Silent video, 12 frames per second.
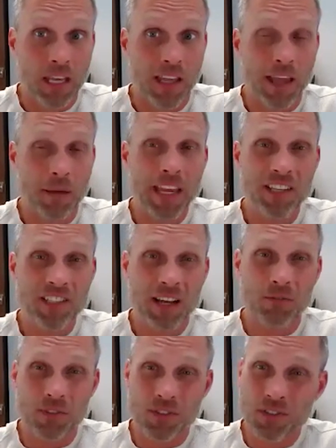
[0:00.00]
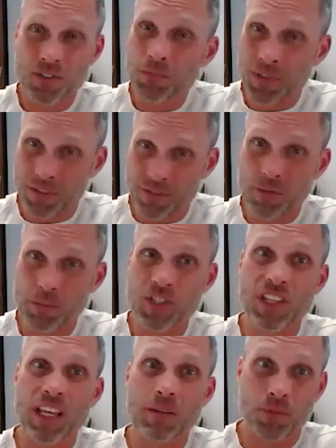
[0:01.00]
And that may sound stupid from a
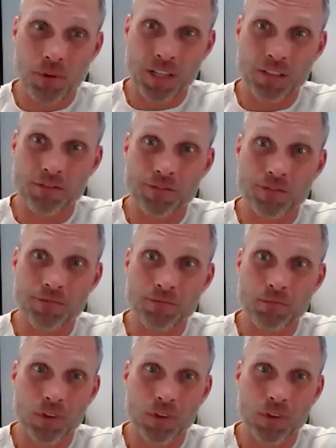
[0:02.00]
standpoint of,